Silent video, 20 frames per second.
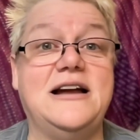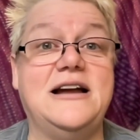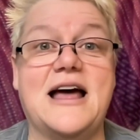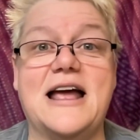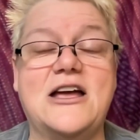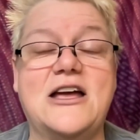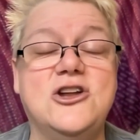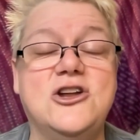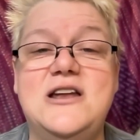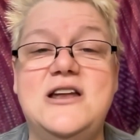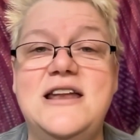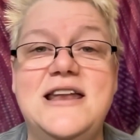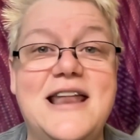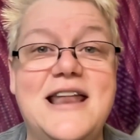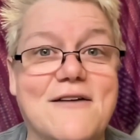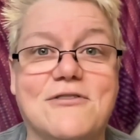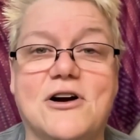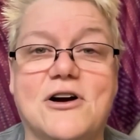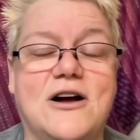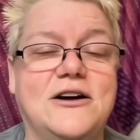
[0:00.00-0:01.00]
And I could
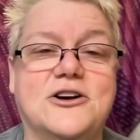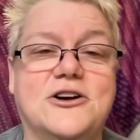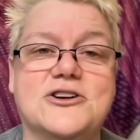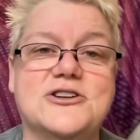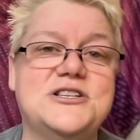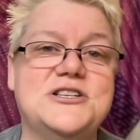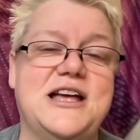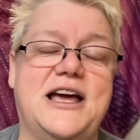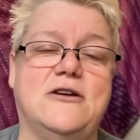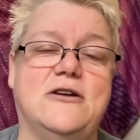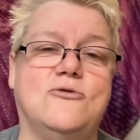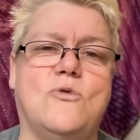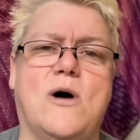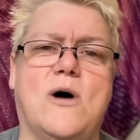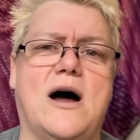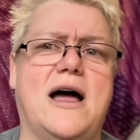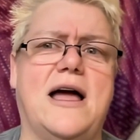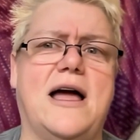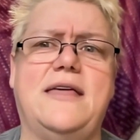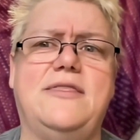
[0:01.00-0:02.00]
never understand
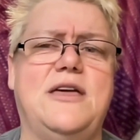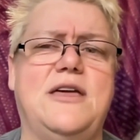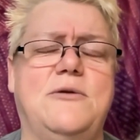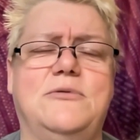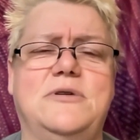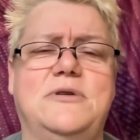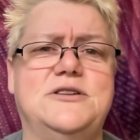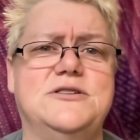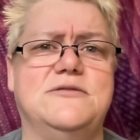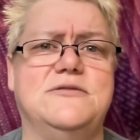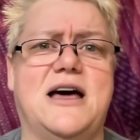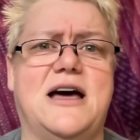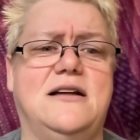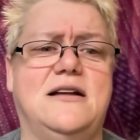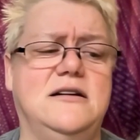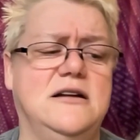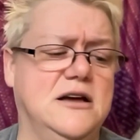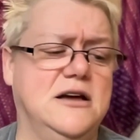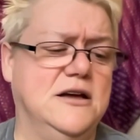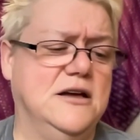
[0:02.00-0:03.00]
why they would do that.